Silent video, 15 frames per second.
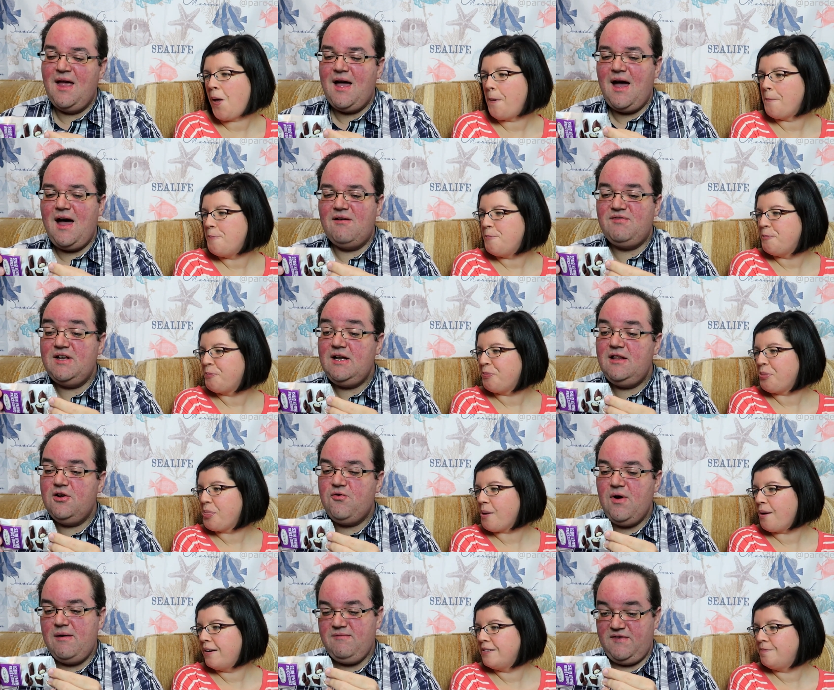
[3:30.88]
Speaker 1: Vanilla
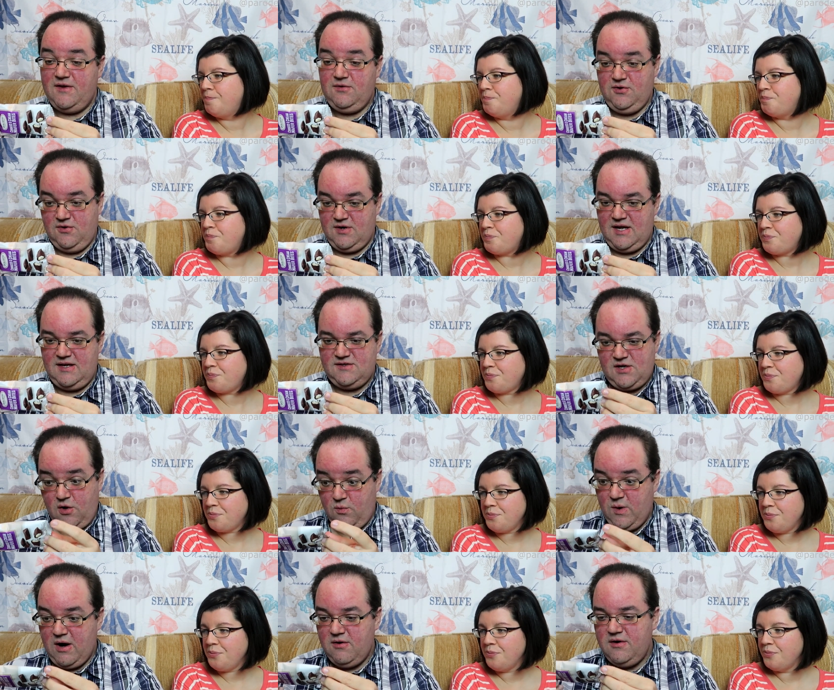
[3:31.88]
cream filled cookies. Oh,
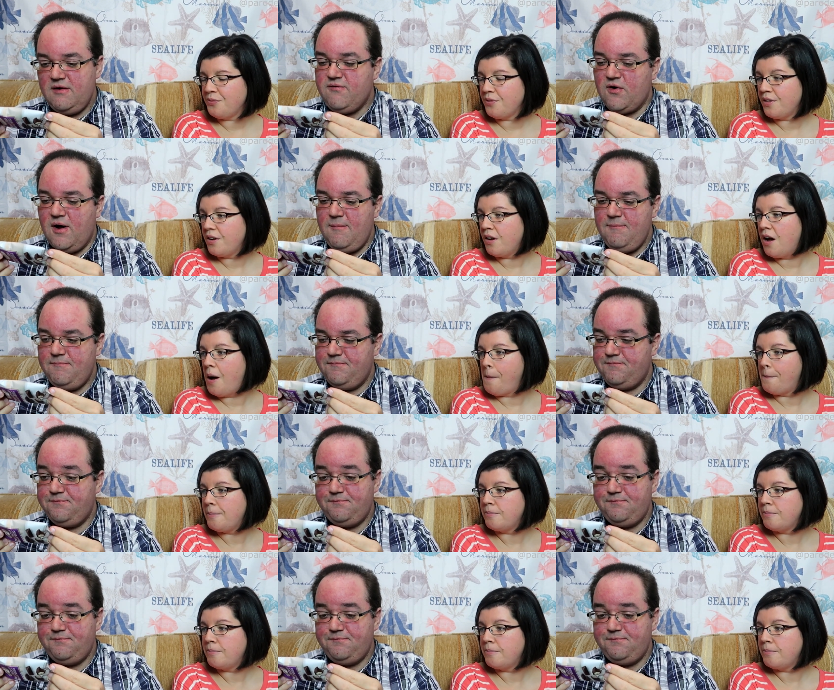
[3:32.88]
where are you from?